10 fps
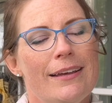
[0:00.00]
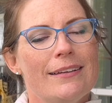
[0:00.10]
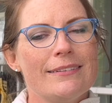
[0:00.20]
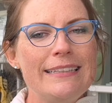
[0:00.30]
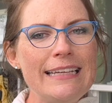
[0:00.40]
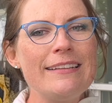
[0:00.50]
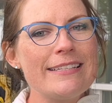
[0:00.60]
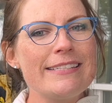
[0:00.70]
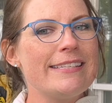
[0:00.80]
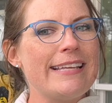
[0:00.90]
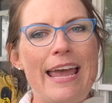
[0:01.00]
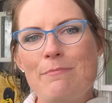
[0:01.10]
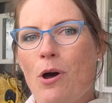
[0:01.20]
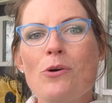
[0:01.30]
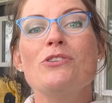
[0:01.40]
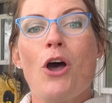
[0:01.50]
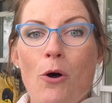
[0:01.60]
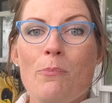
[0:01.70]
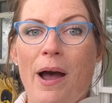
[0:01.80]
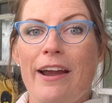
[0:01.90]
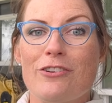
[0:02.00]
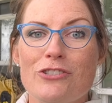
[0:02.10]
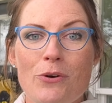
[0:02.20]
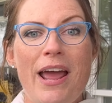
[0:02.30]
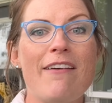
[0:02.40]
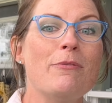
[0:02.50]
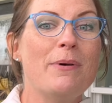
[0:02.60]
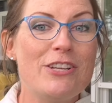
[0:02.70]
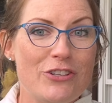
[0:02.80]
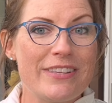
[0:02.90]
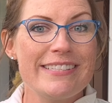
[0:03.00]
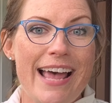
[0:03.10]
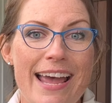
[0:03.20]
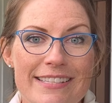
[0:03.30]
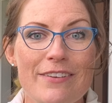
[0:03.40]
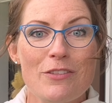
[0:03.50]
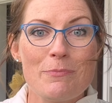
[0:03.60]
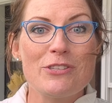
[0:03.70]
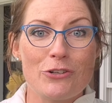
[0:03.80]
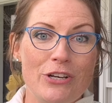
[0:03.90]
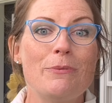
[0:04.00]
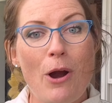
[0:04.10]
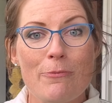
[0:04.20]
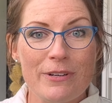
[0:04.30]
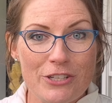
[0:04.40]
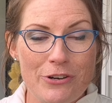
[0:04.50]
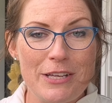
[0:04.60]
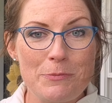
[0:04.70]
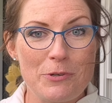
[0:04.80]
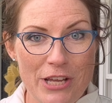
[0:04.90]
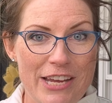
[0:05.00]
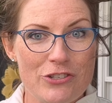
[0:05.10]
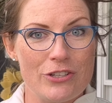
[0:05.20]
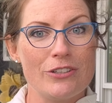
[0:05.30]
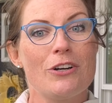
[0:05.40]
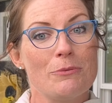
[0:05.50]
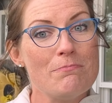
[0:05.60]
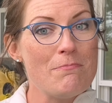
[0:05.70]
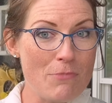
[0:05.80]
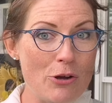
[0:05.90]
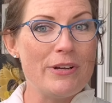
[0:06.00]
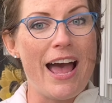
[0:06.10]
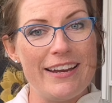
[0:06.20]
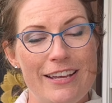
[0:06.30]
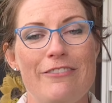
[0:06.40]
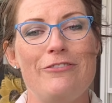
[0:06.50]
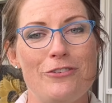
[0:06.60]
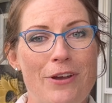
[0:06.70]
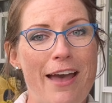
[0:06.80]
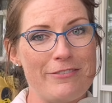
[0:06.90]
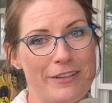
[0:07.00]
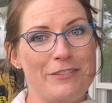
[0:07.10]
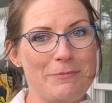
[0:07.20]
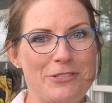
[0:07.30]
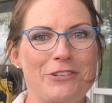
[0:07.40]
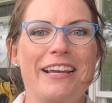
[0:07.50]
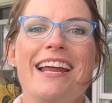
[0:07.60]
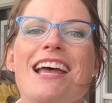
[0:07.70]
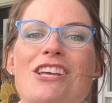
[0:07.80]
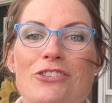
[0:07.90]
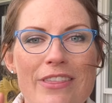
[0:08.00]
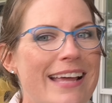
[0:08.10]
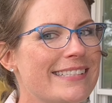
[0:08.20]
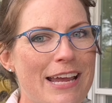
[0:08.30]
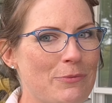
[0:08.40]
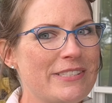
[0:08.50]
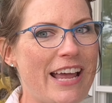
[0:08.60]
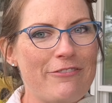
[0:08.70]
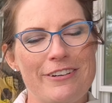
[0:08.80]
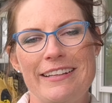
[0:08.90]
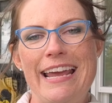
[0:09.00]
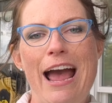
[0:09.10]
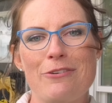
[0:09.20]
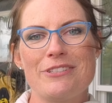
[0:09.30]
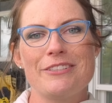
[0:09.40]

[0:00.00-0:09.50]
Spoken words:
Needless to say, most home buyers don't have a budget the size of the Missouri Department of Transportation, or MoDOT if you haven't lived in Missouri yet. So that site was definitely out.